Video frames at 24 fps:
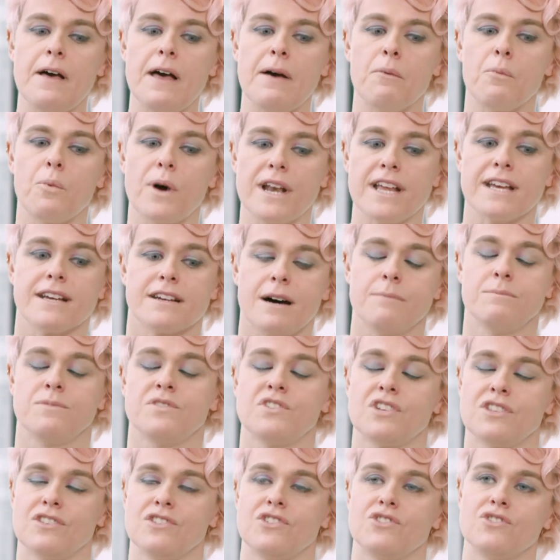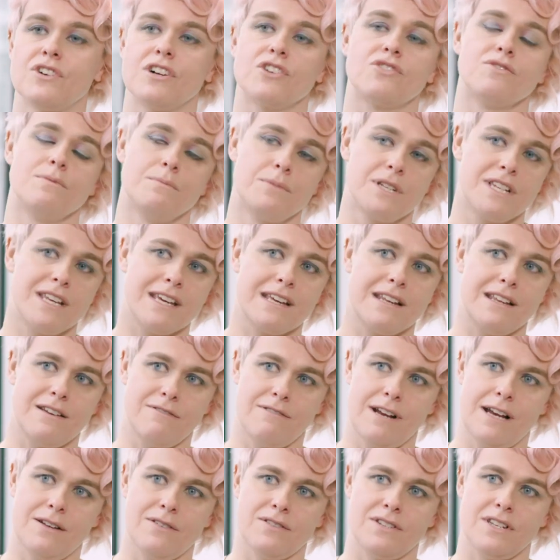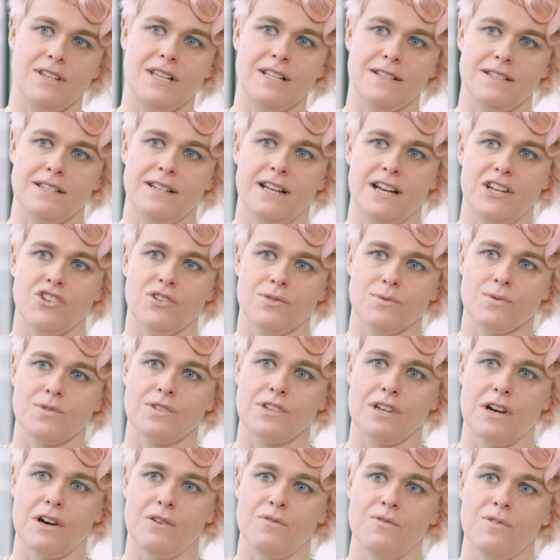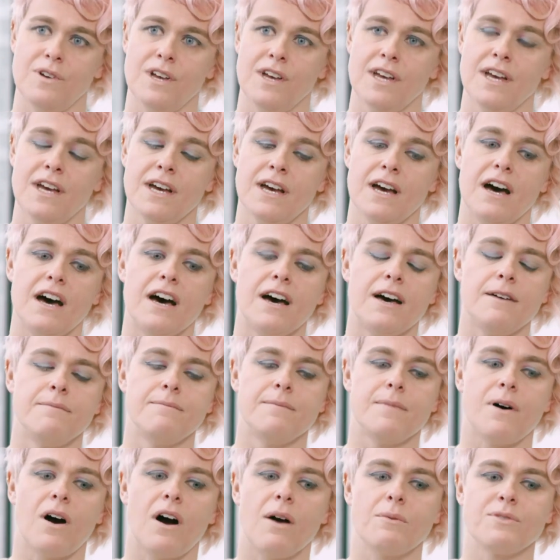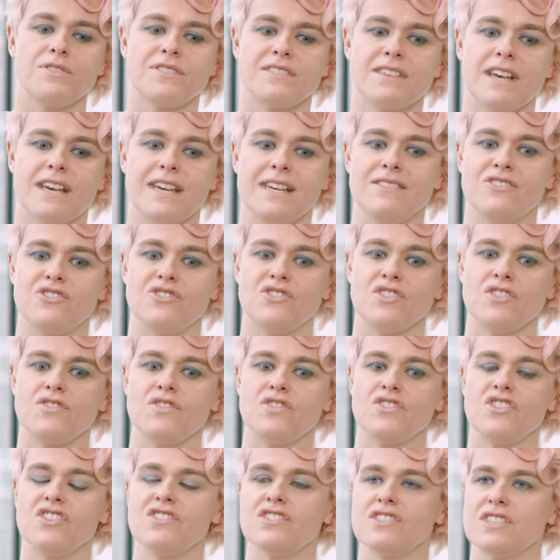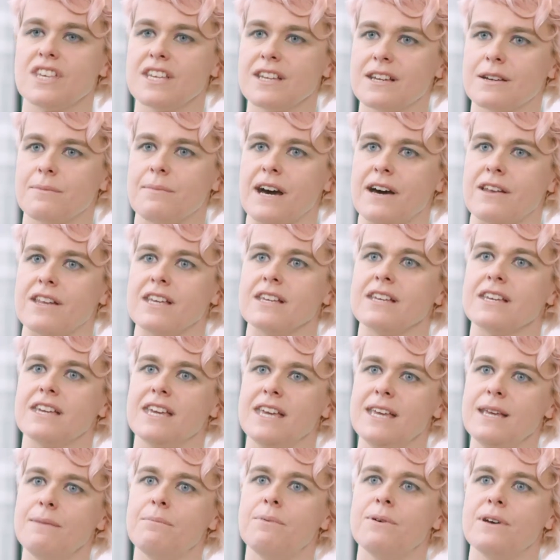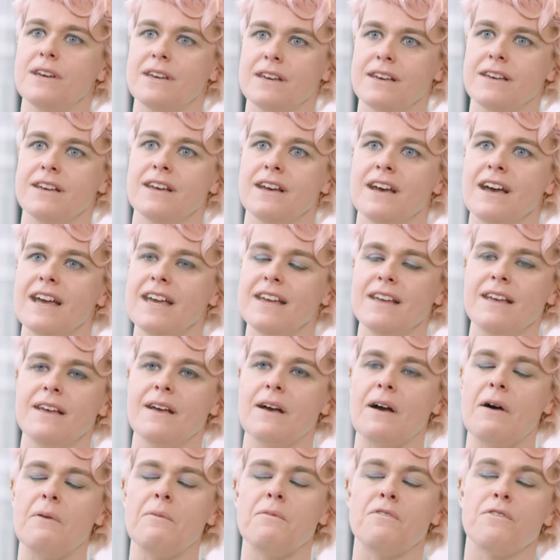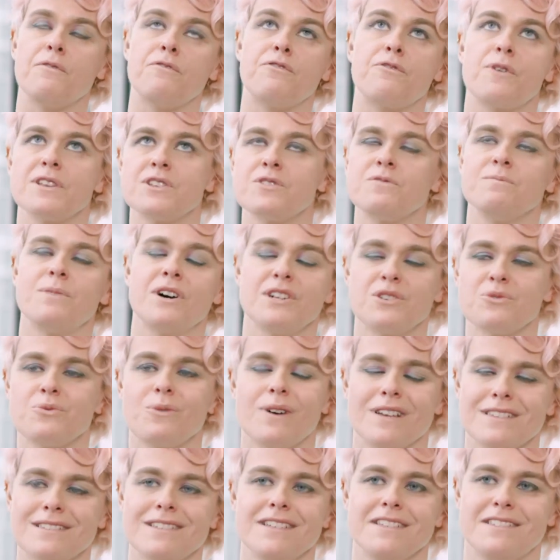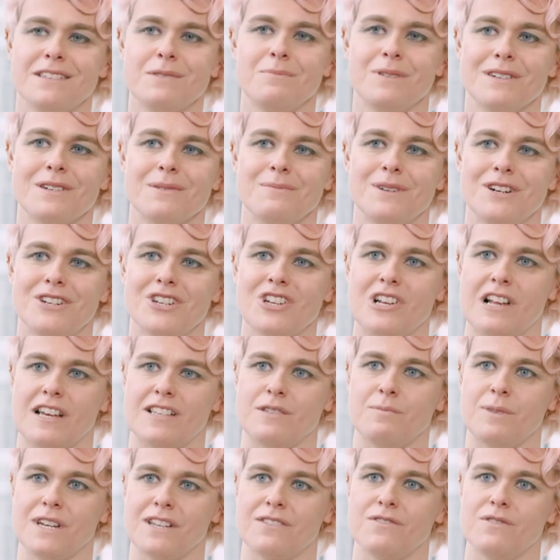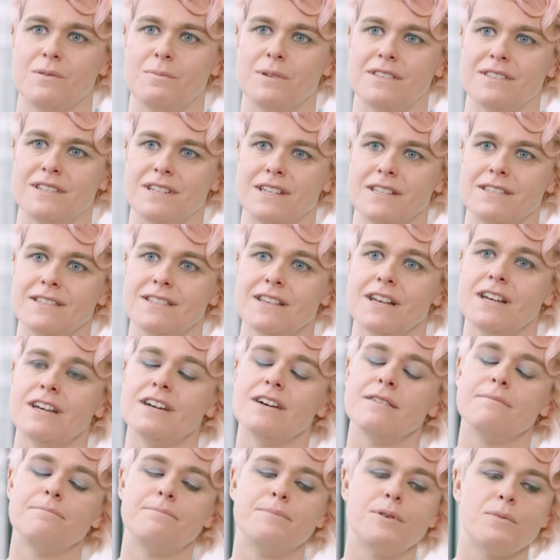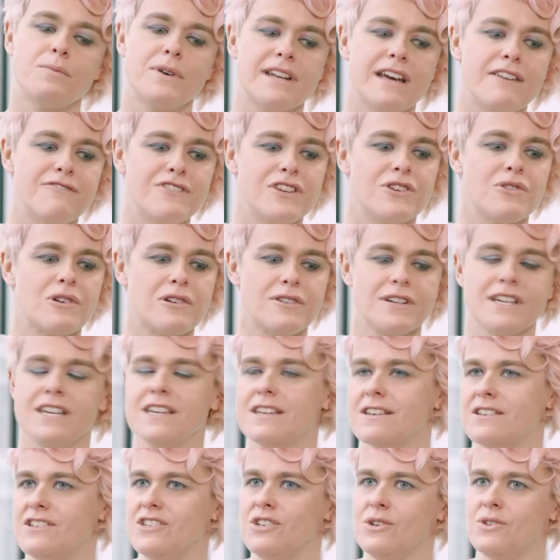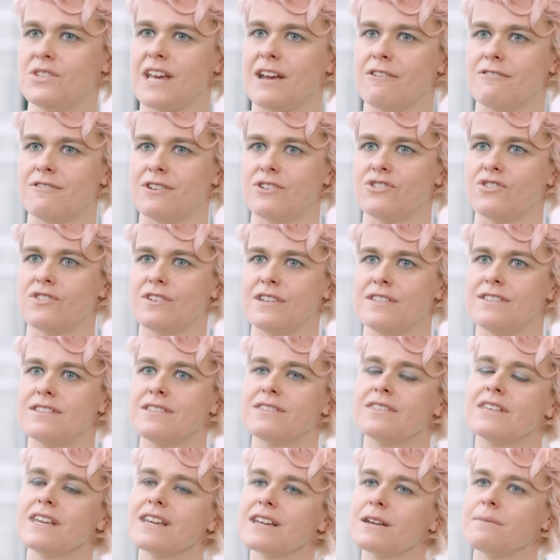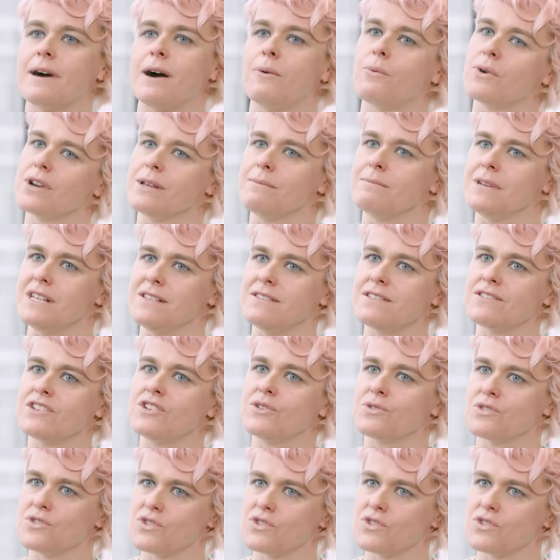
When it comes to the structure, and particularly around international stuff, I would say just think about it. Keep it front of mind. Always needs to be the commercial aspect of the business. But whenever you're looking at new territories, think about what it means to your